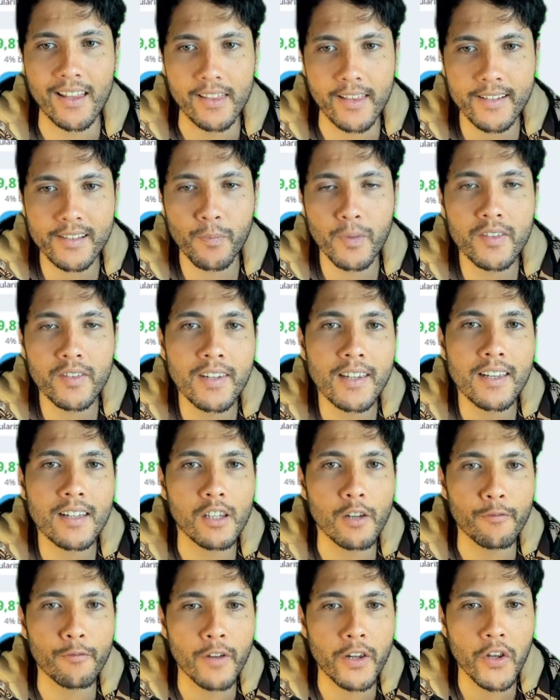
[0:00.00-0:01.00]
this
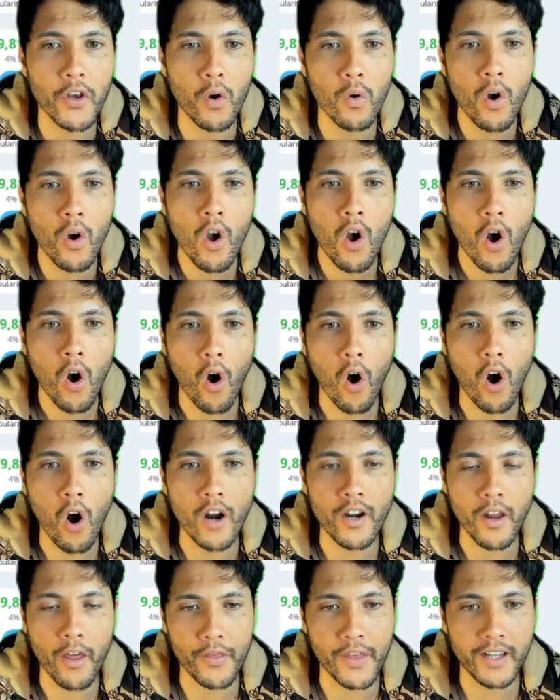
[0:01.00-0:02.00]
particular video
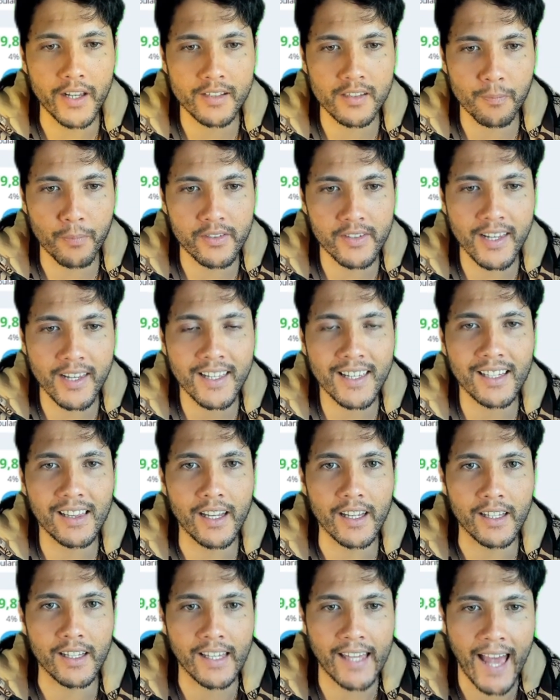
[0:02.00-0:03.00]
on this
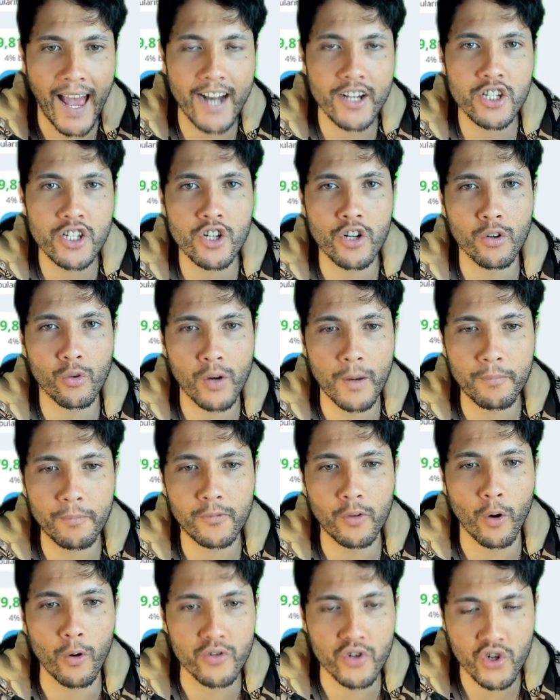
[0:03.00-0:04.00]
particular cash to
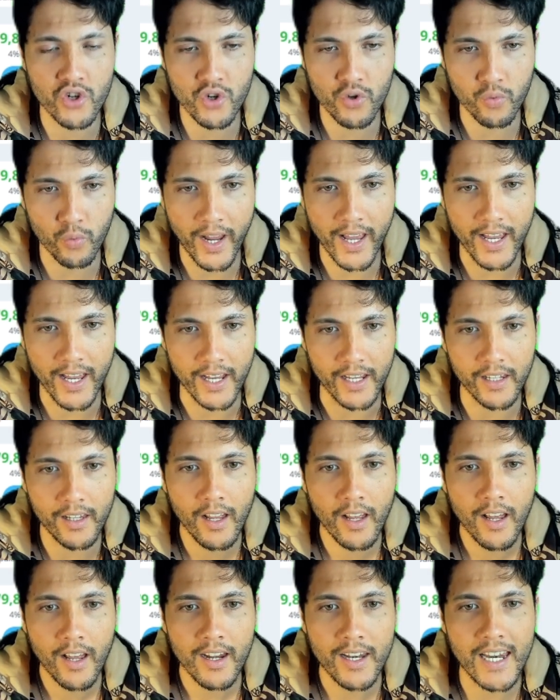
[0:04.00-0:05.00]
crypto trade.
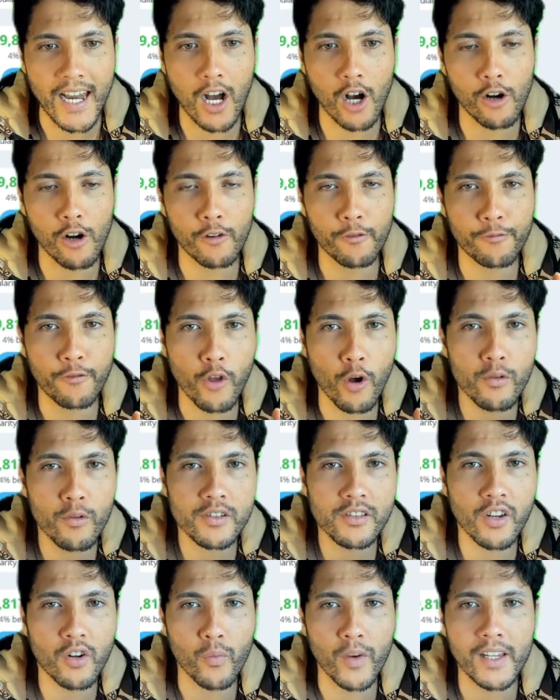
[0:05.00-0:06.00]
Now, for
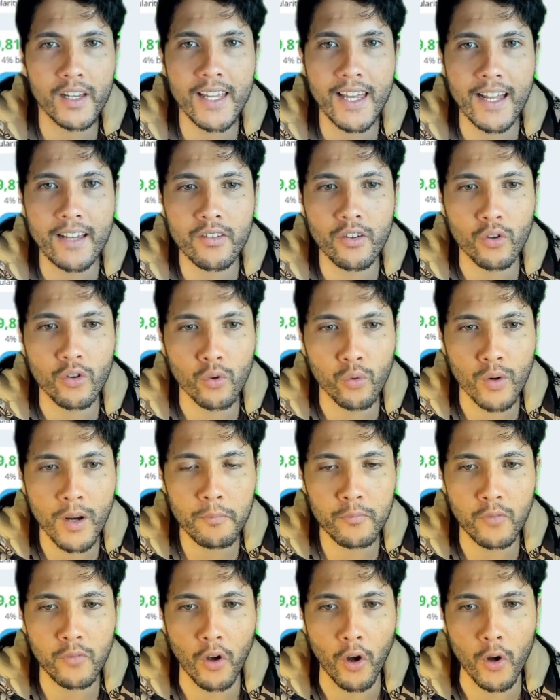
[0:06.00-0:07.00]
those that are really into
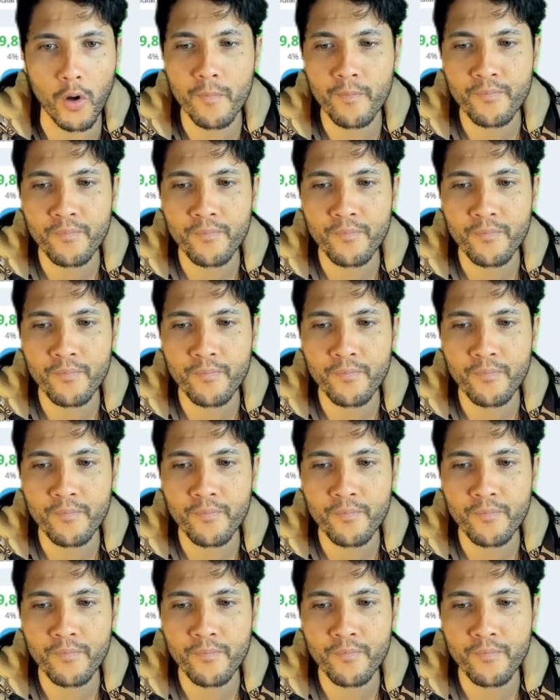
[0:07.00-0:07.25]
crypto,